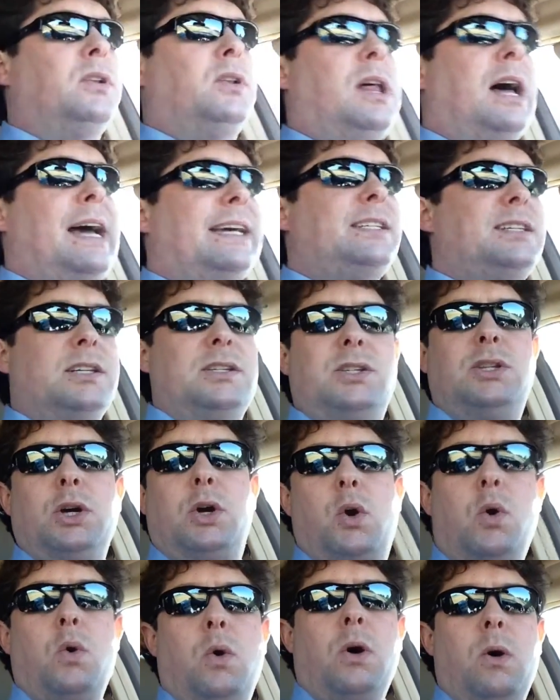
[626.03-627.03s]
the license. The
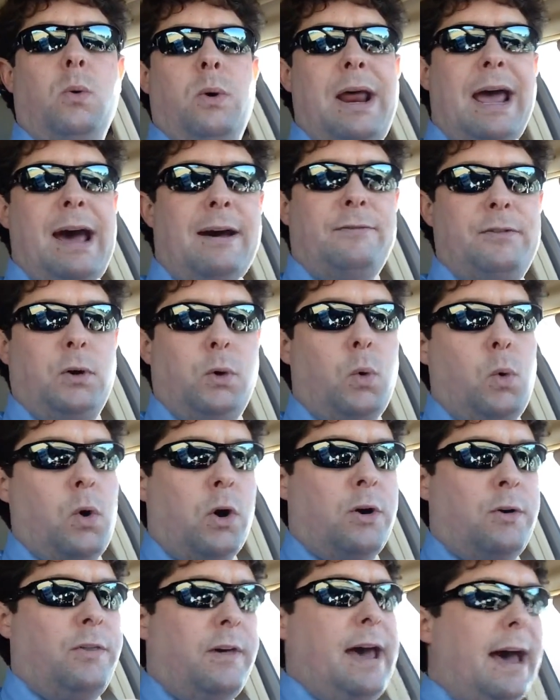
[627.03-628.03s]
court would have to
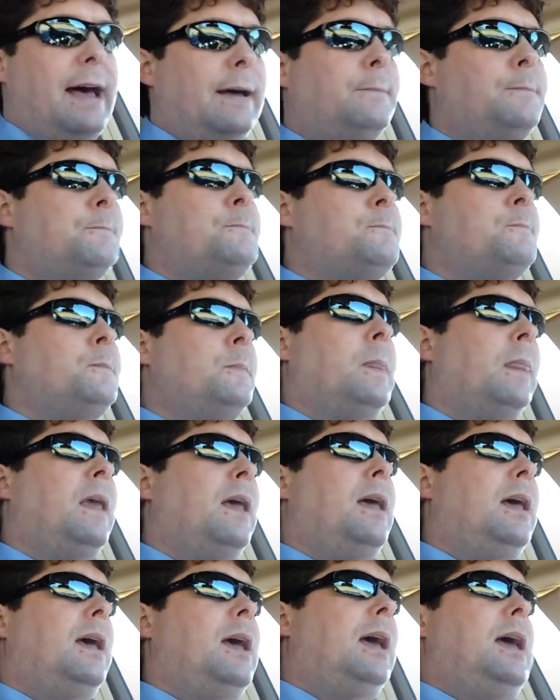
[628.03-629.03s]
order that,
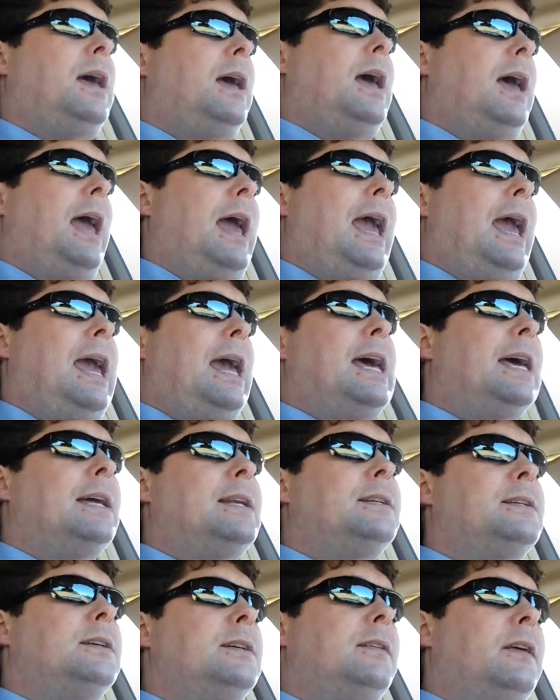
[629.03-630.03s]

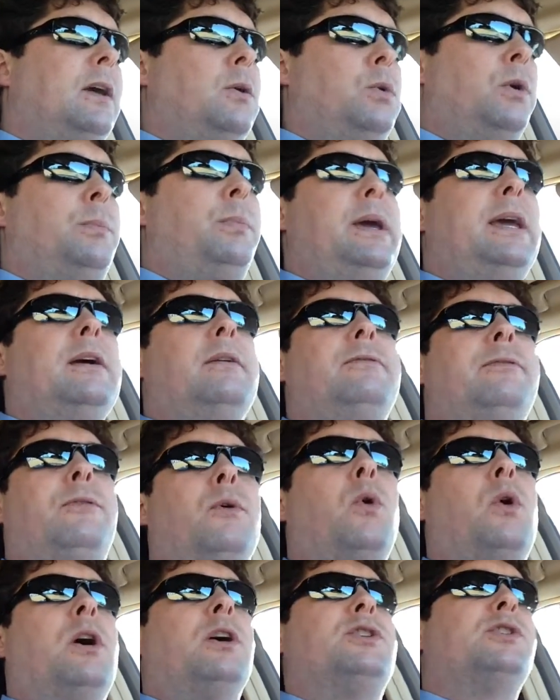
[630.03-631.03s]
and it would be
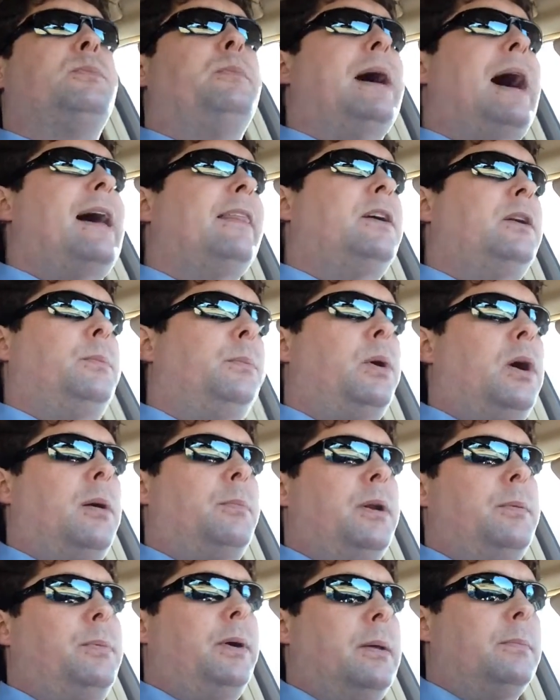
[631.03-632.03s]
enforced by the
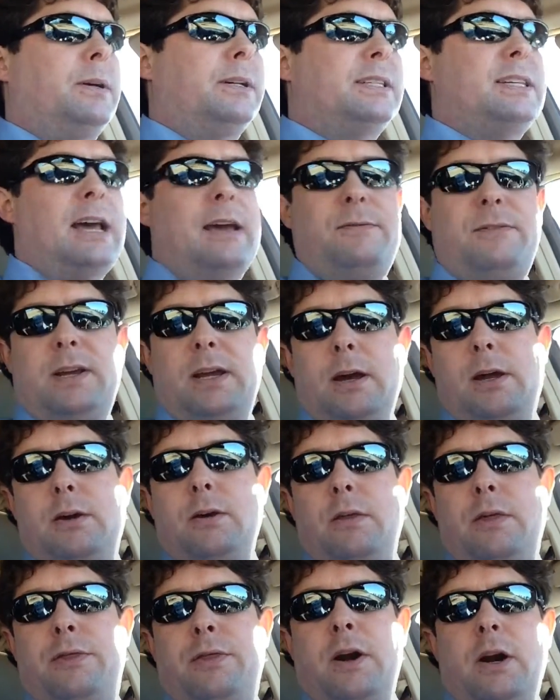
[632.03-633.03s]
Department of Public Safety
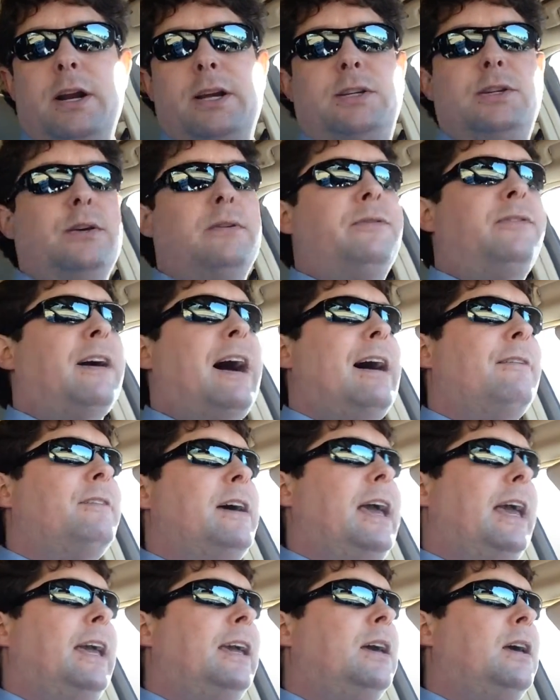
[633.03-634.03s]
under
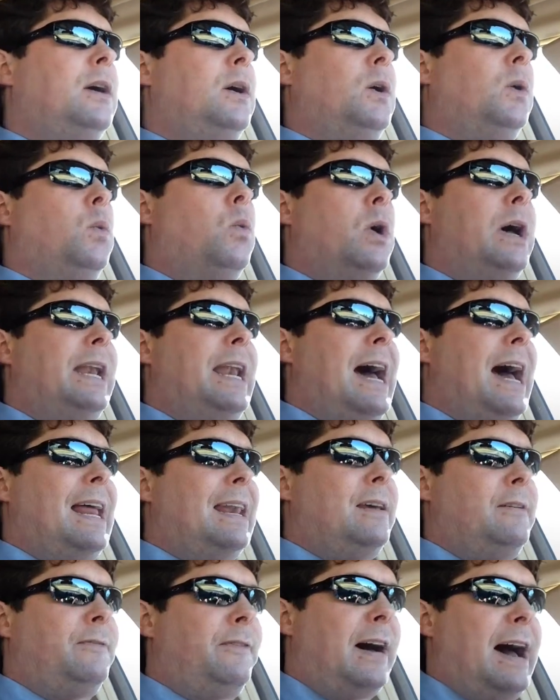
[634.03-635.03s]

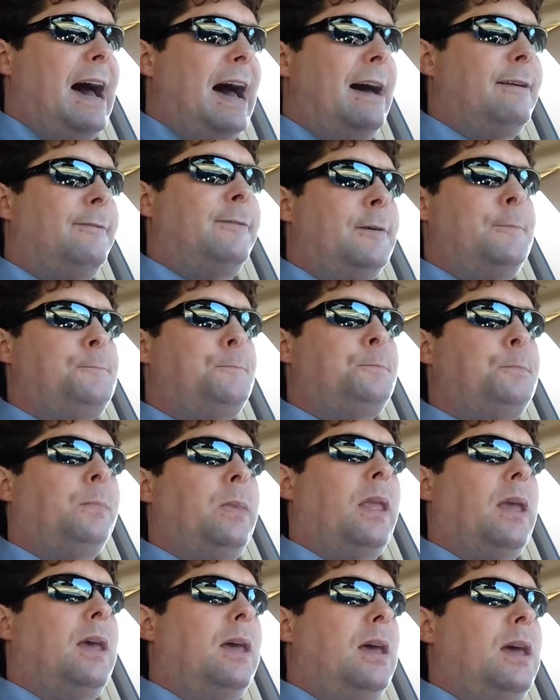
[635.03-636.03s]

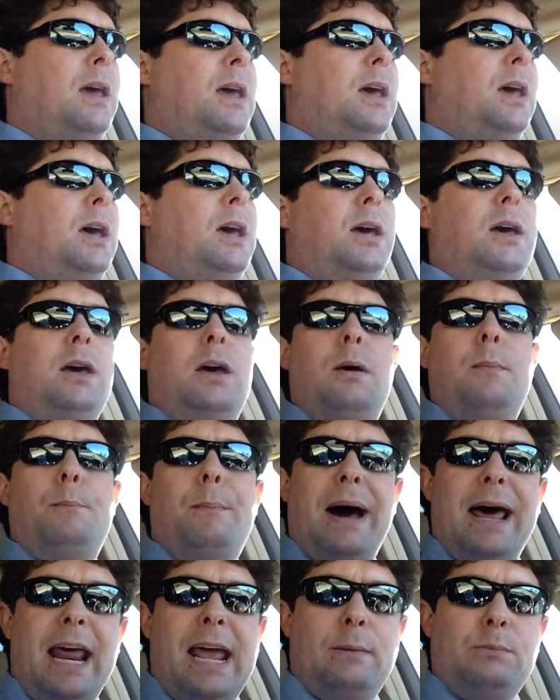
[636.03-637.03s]
32-5A-195.
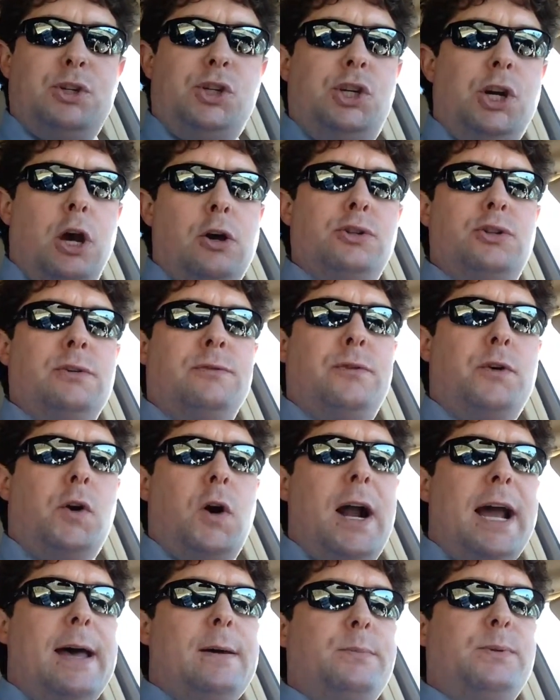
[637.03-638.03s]
My name's Joseph
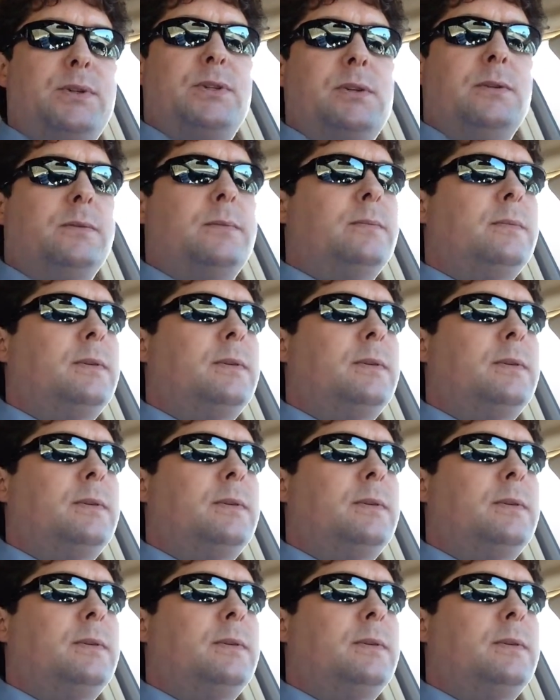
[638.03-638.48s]
Kreps.